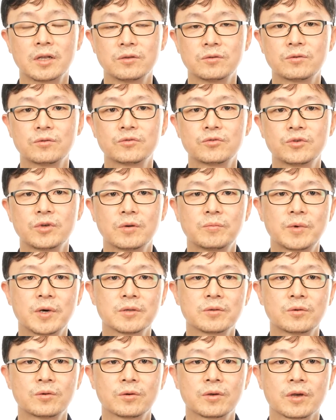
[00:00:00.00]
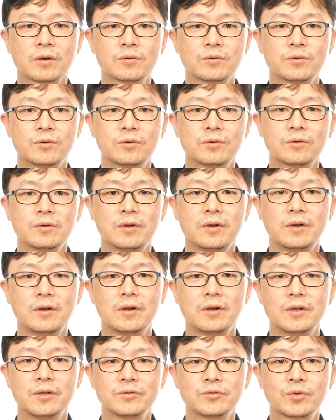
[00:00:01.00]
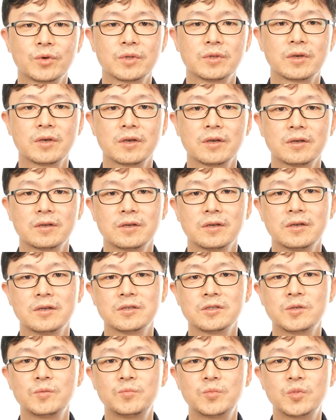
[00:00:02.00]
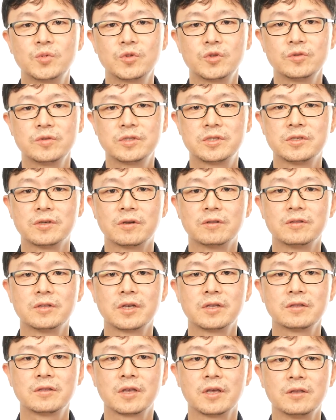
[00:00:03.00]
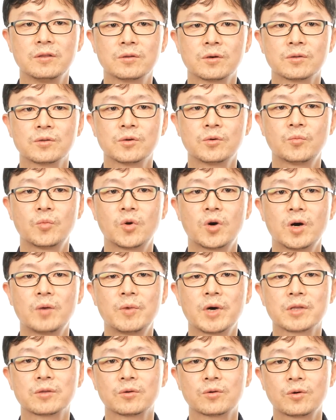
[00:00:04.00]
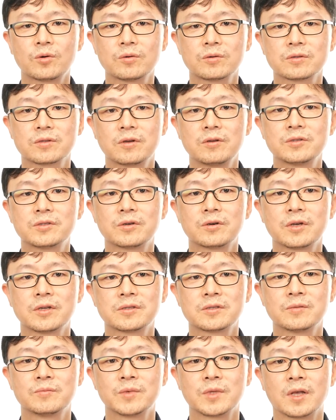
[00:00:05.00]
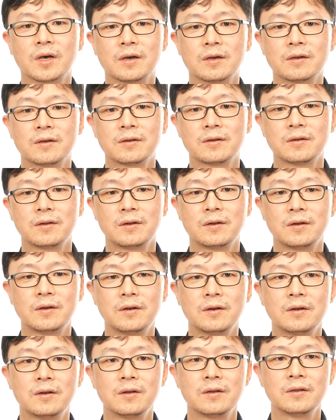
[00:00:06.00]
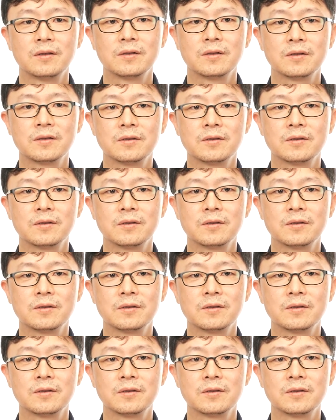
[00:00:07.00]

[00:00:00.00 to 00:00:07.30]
So for this example, we set it to aggregate in minutes and also include data delay by up to 10 minutes.